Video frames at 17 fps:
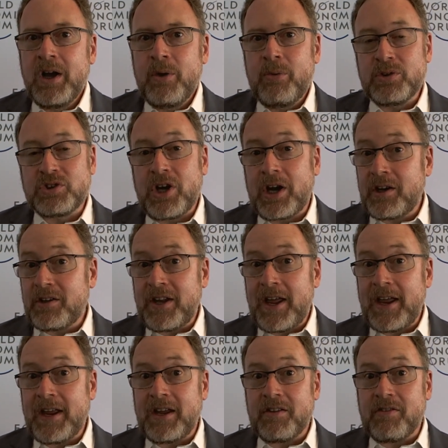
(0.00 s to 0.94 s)
Will China
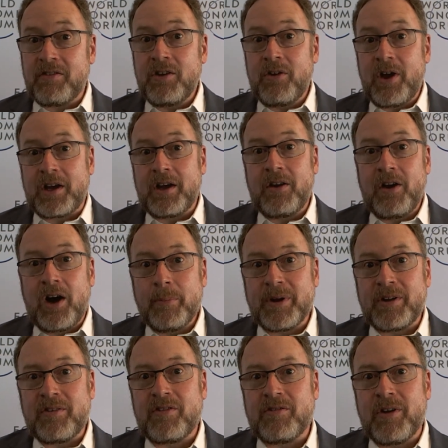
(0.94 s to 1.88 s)
take its new
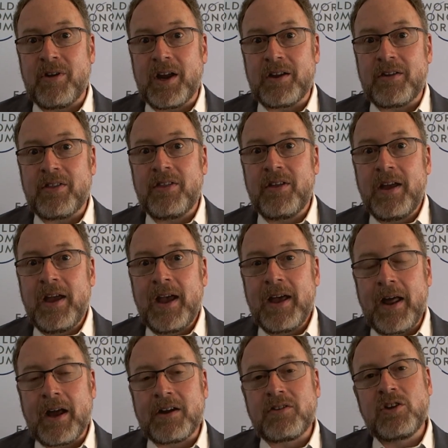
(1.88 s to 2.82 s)
economic strength
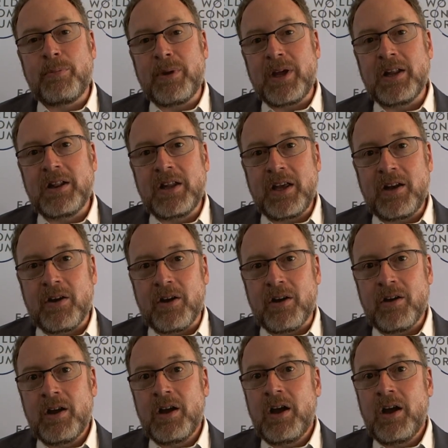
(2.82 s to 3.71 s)
and actually be a leader,